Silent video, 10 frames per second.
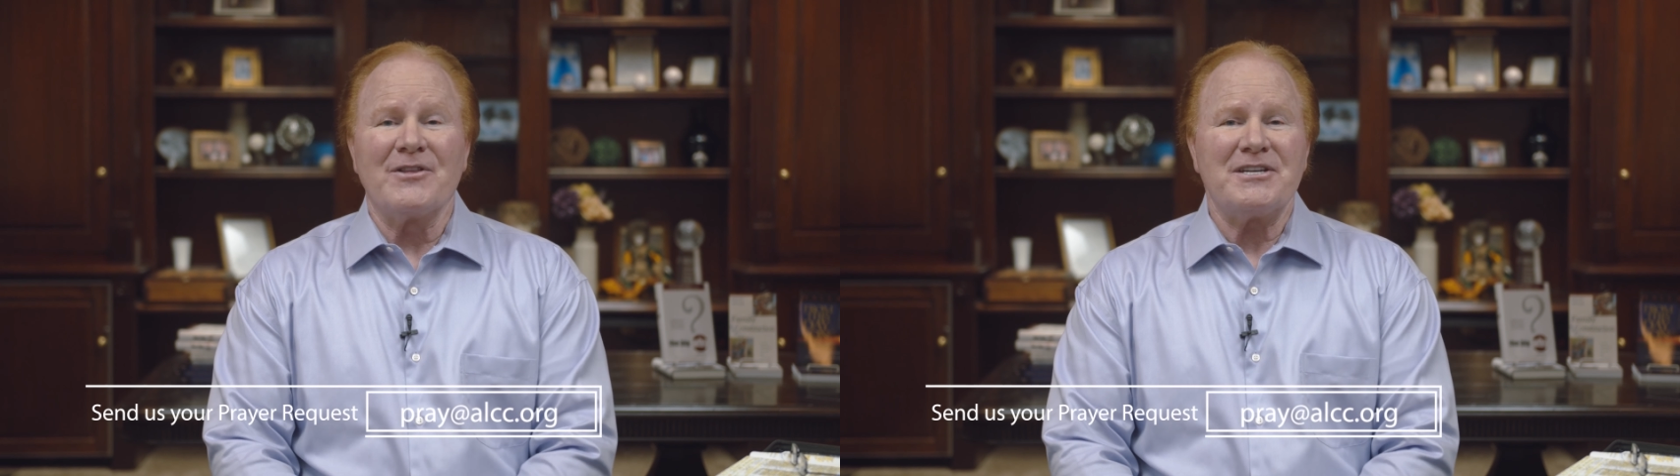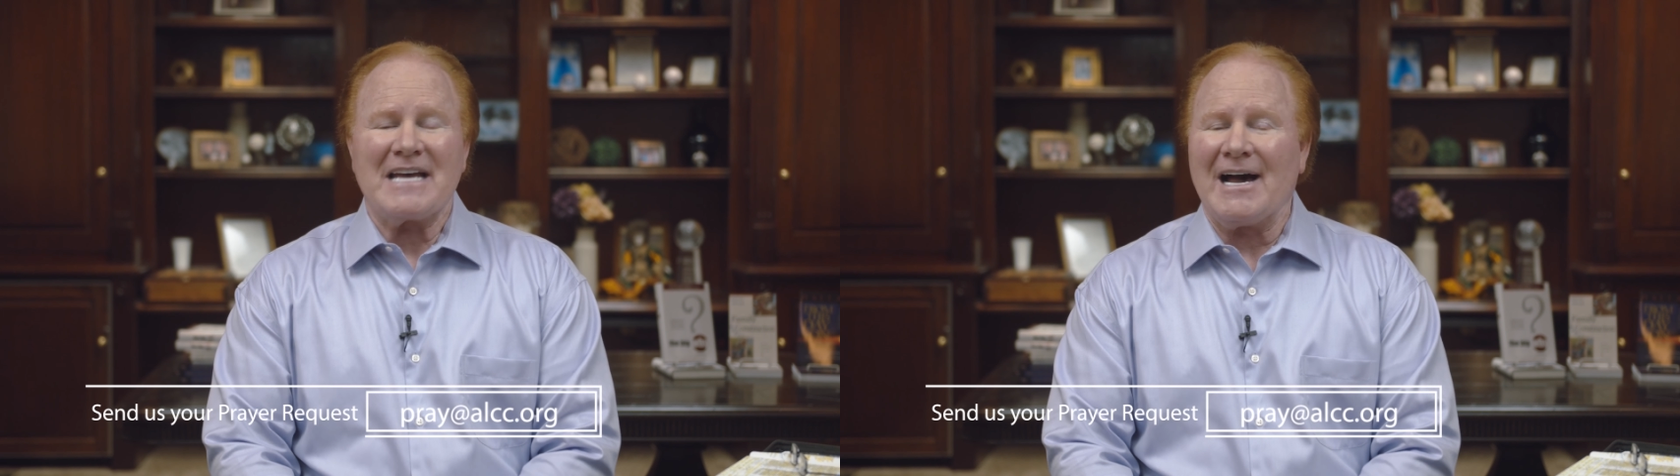
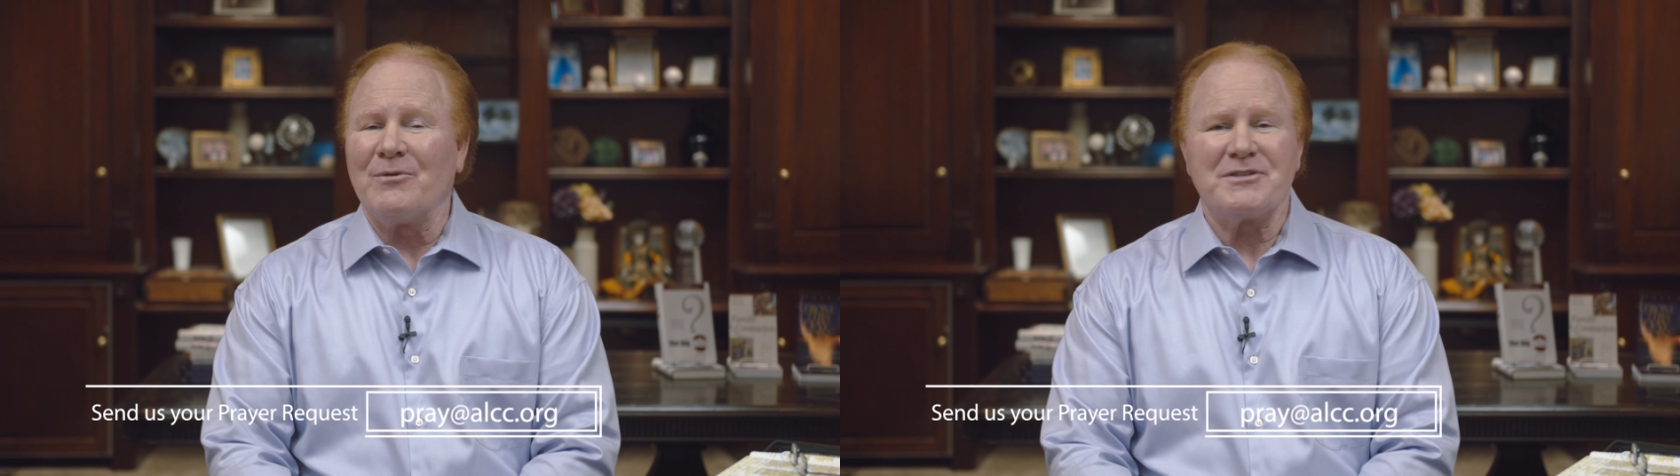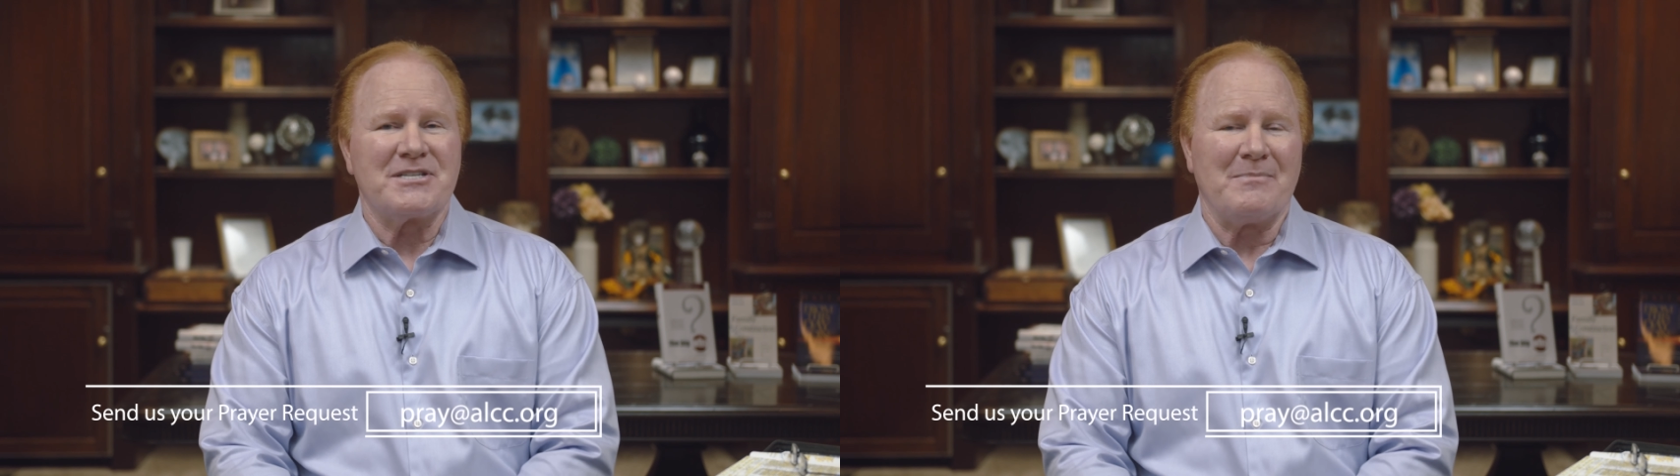this
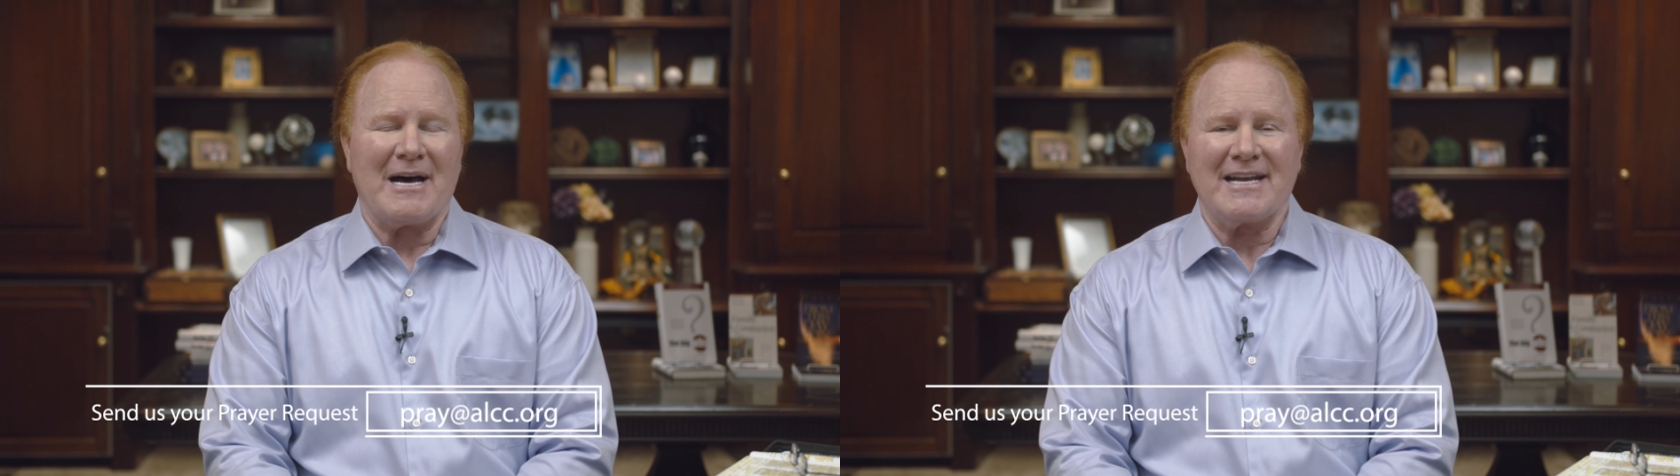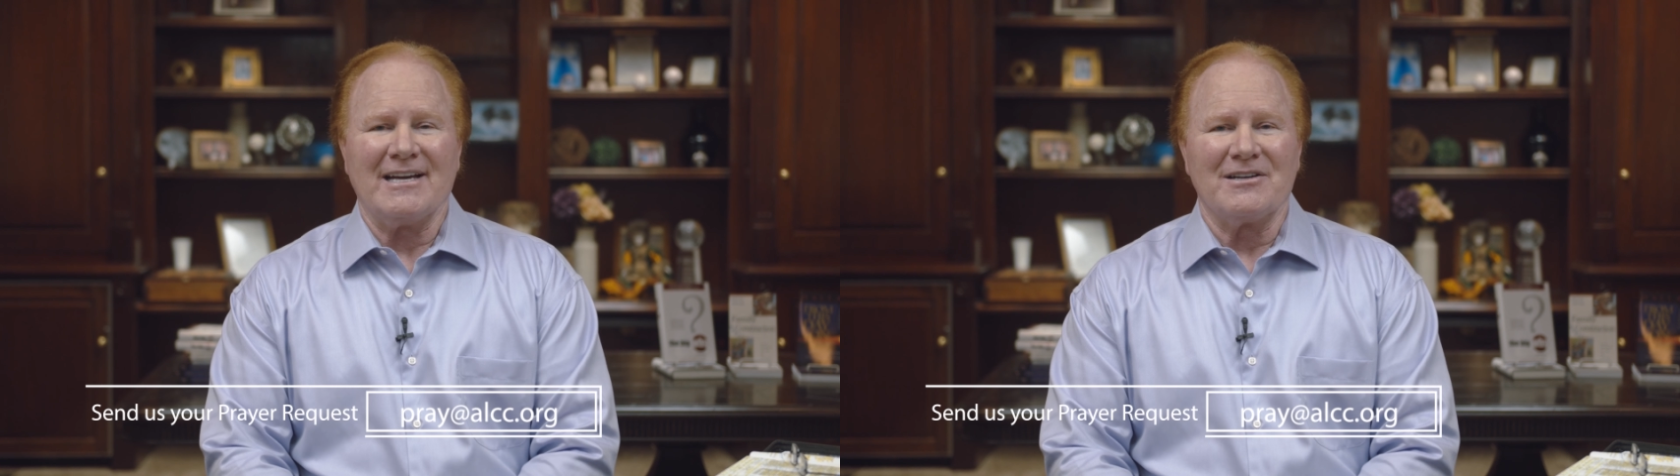out with
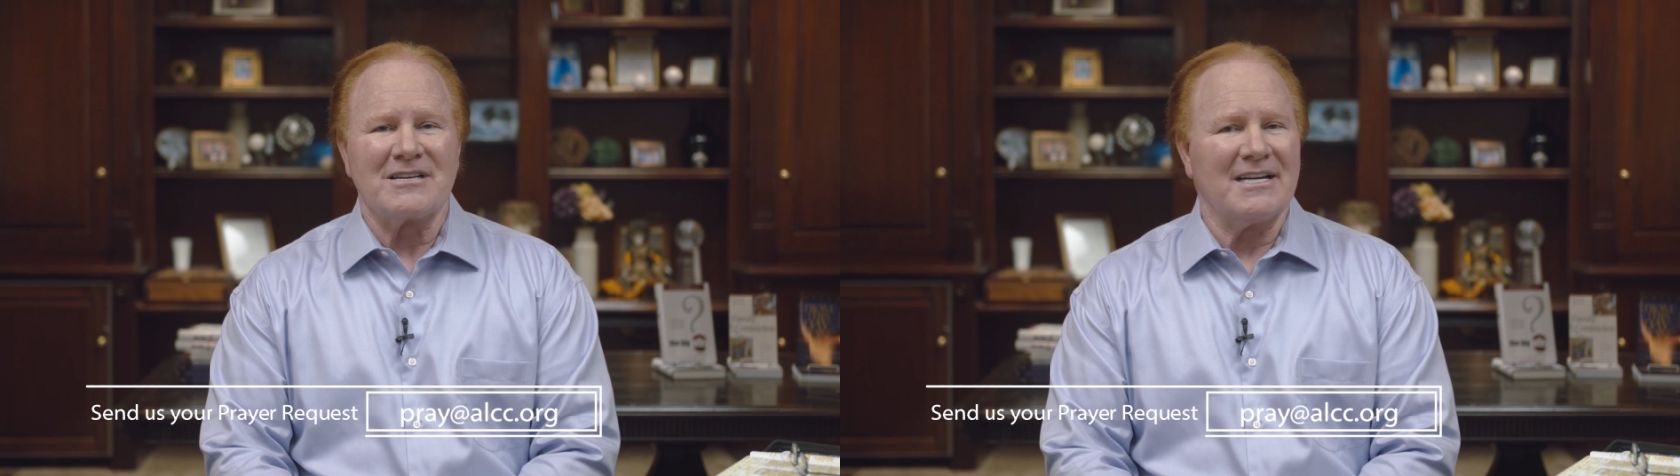somebody else.